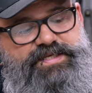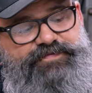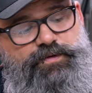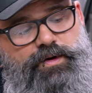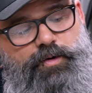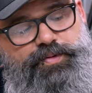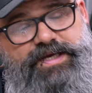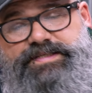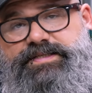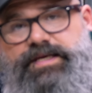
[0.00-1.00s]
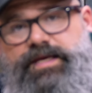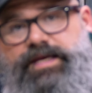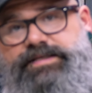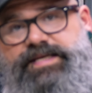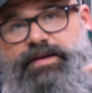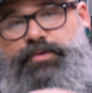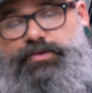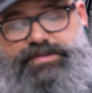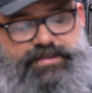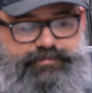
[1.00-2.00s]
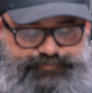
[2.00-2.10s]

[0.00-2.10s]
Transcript: you definitely want to replace the intake boot.